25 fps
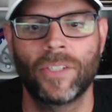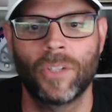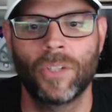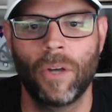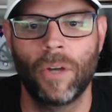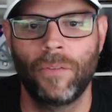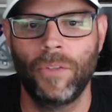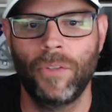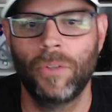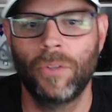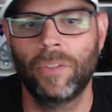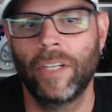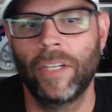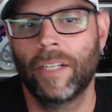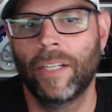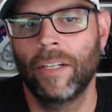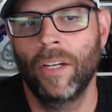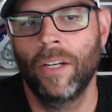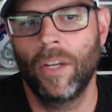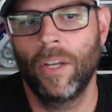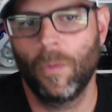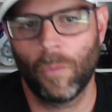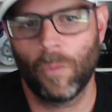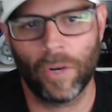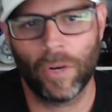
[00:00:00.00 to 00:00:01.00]
So if you click,
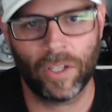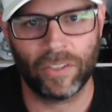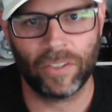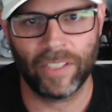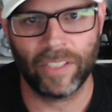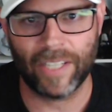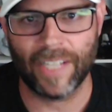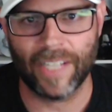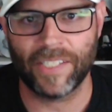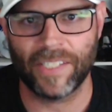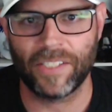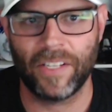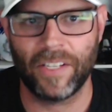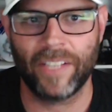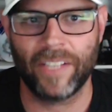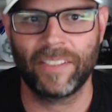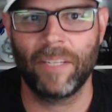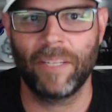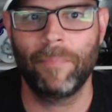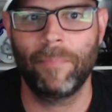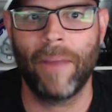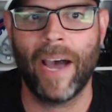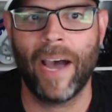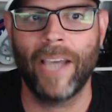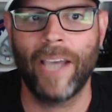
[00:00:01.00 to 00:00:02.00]
were to click on Select
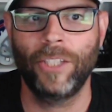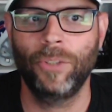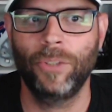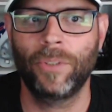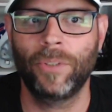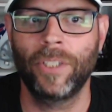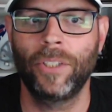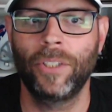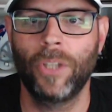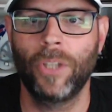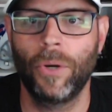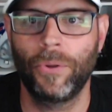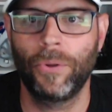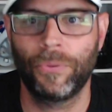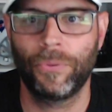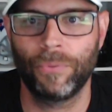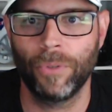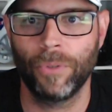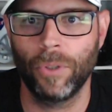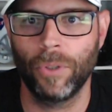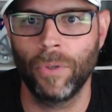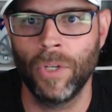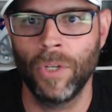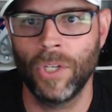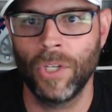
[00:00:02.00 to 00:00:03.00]
and Buy, you can go
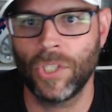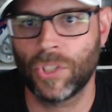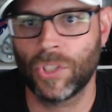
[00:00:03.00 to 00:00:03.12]
through,